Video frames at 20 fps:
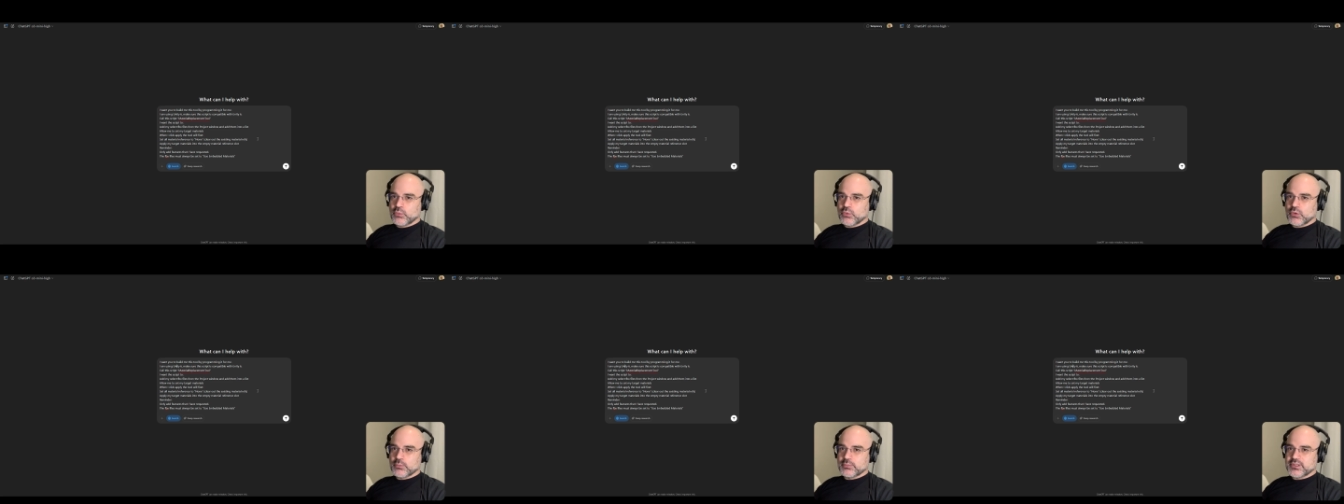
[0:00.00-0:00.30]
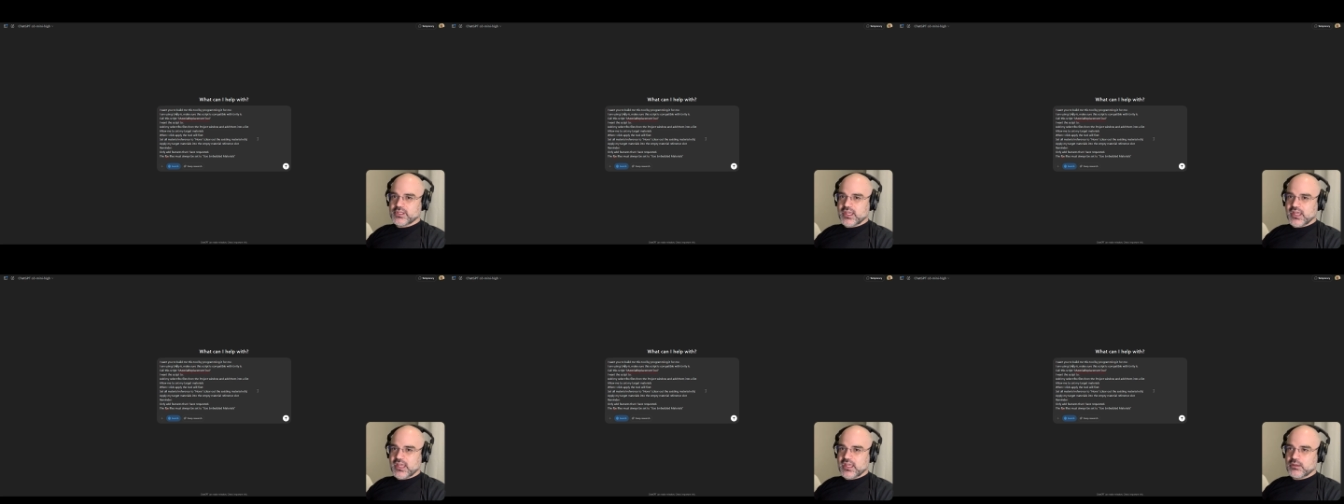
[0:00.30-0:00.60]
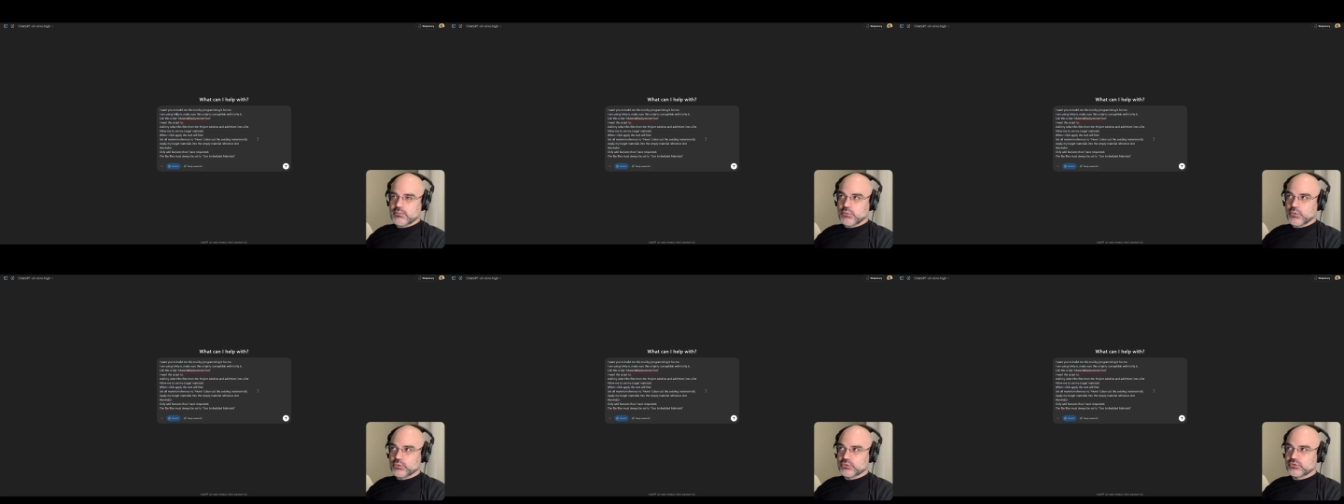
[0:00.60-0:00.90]
will be
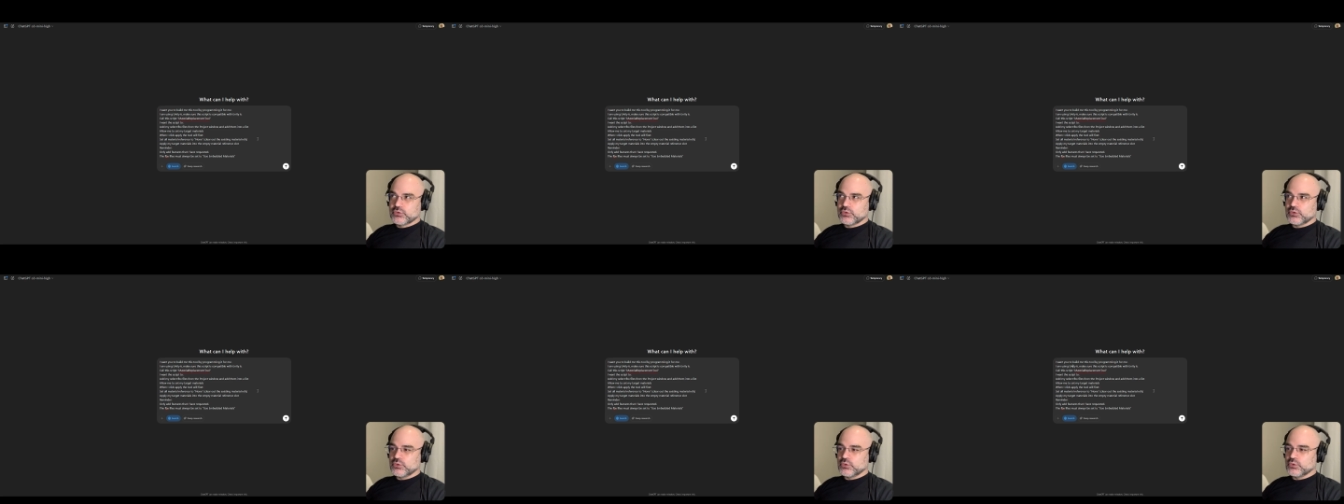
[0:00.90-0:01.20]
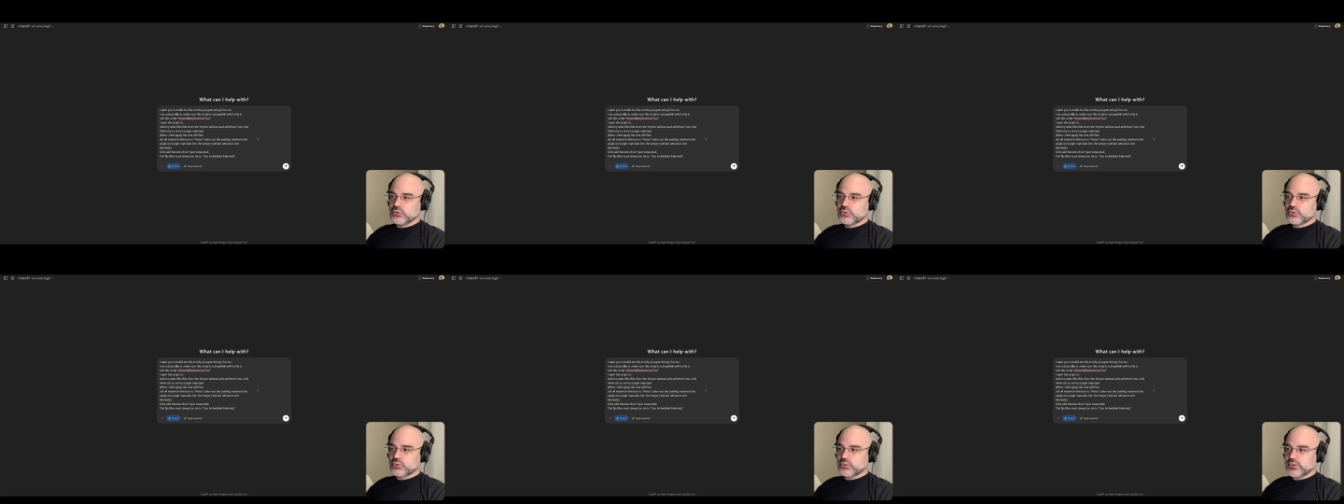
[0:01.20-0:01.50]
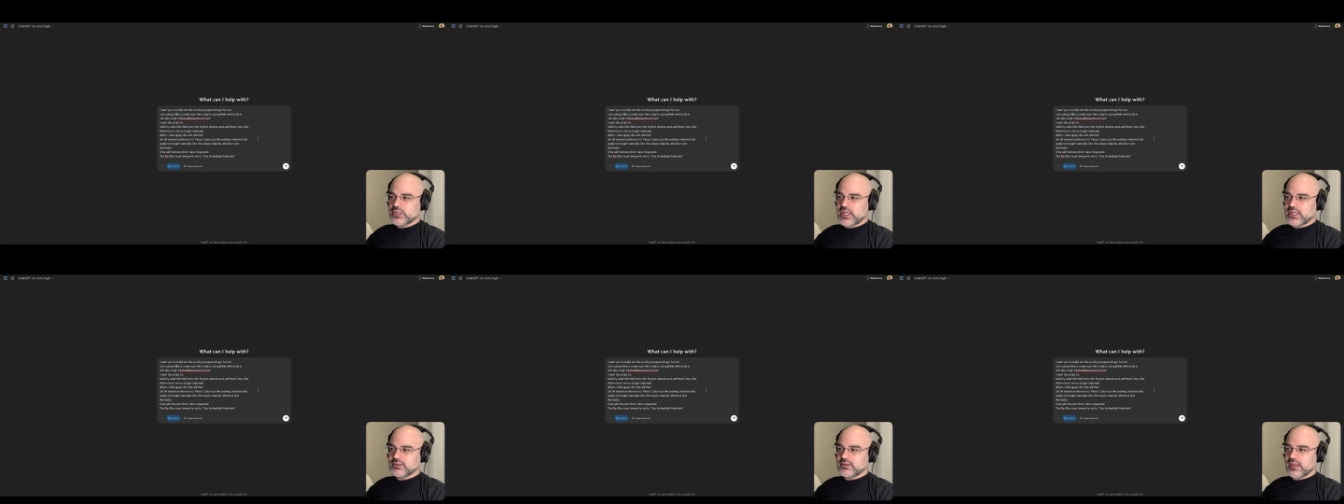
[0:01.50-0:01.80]
able to
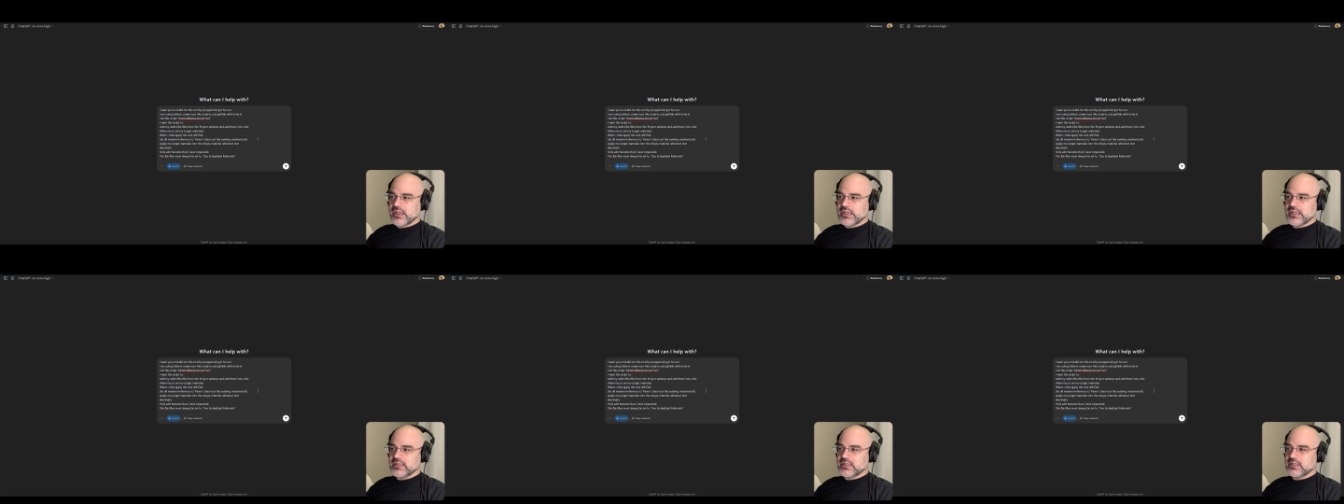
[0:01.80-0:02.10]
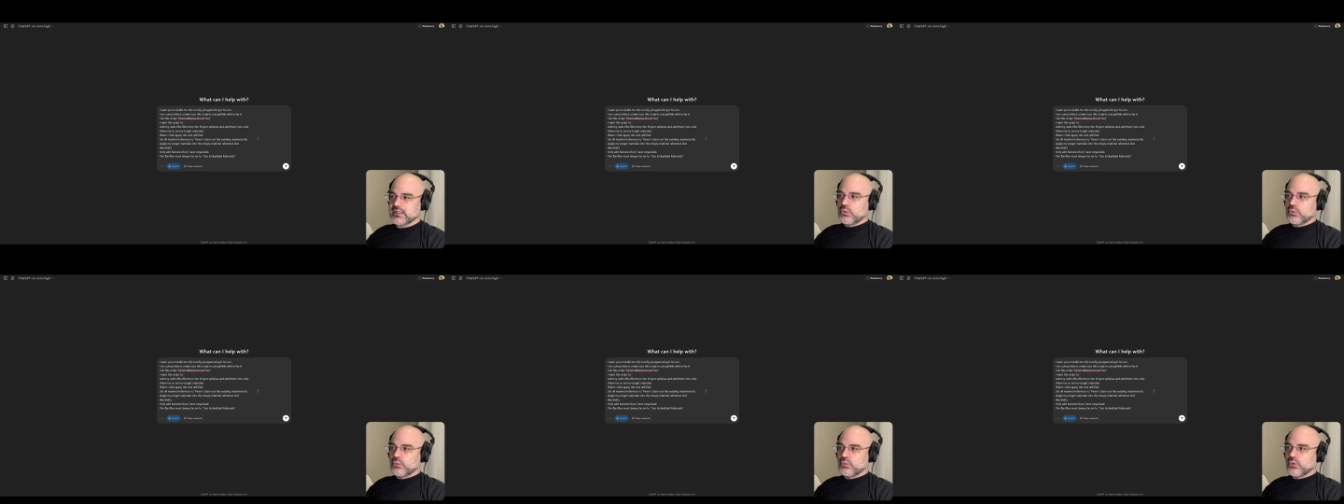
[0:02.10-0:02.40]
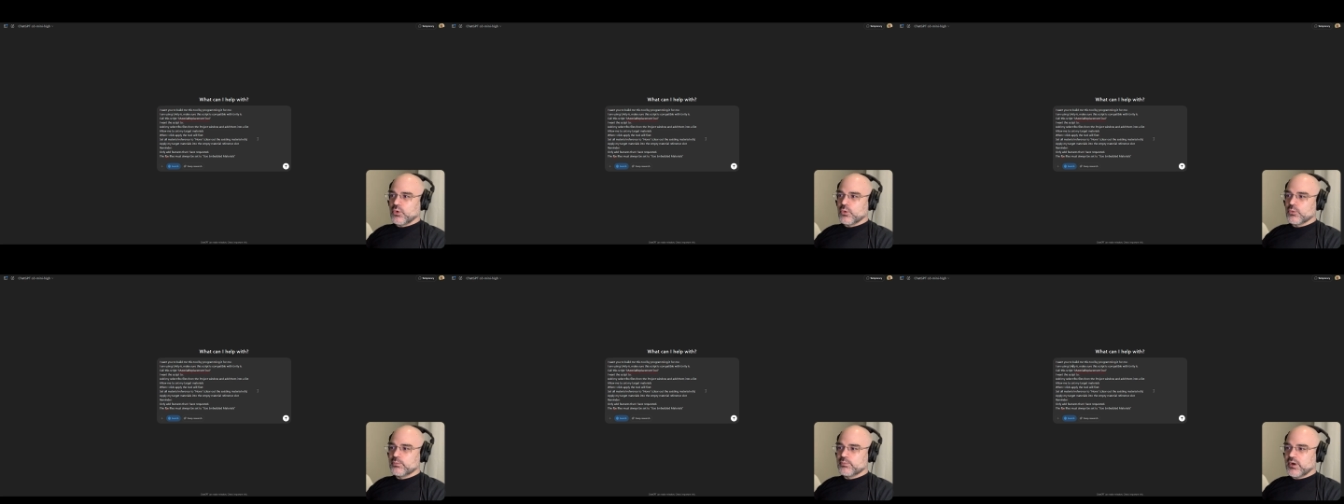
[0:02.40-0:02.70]
create a
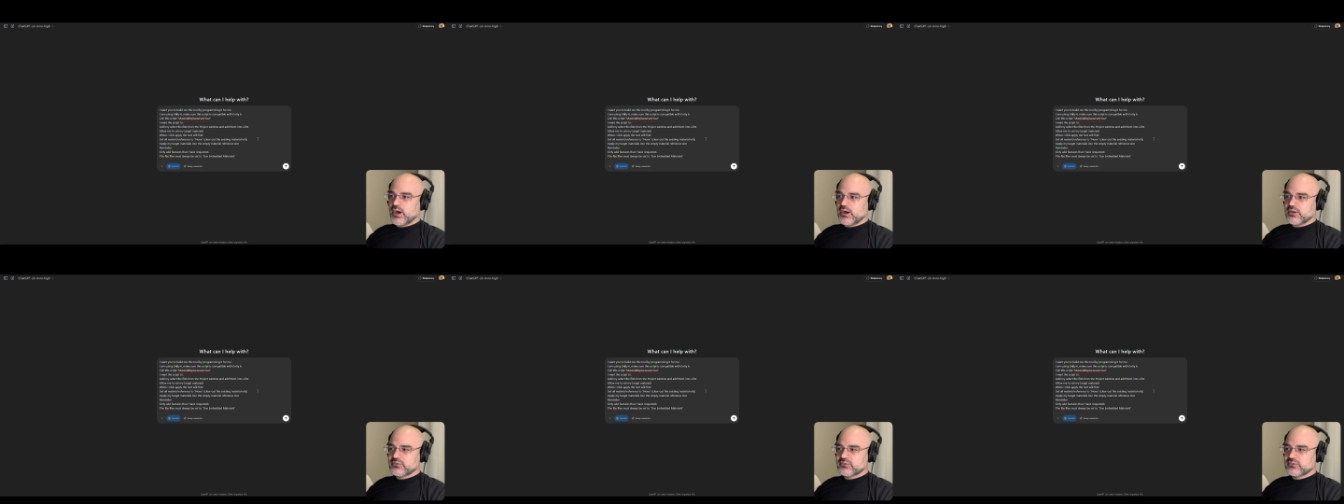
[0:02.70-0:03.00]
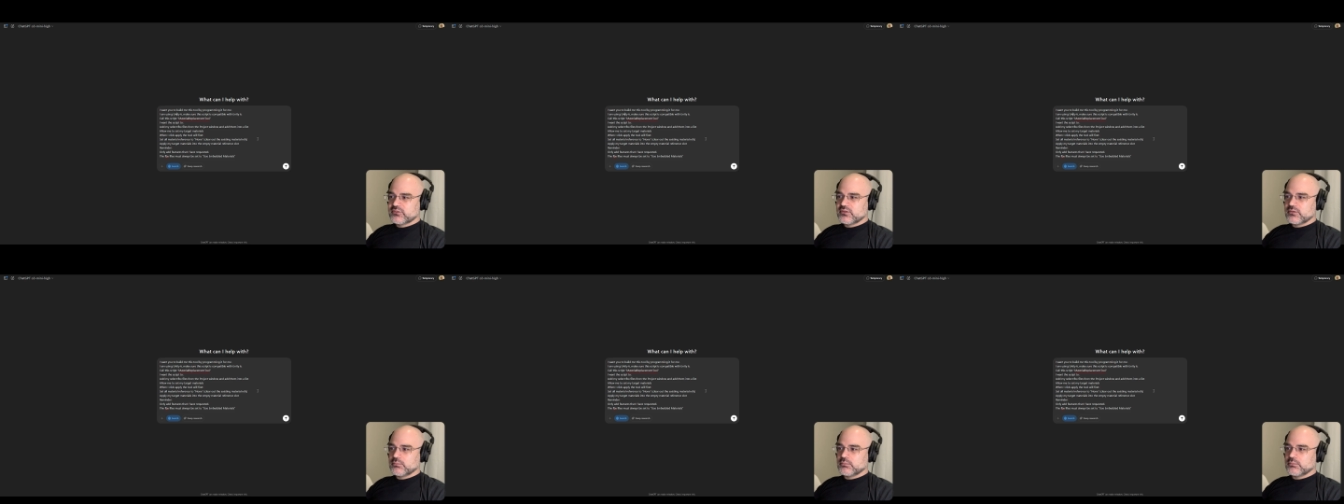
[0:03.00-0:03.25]
robust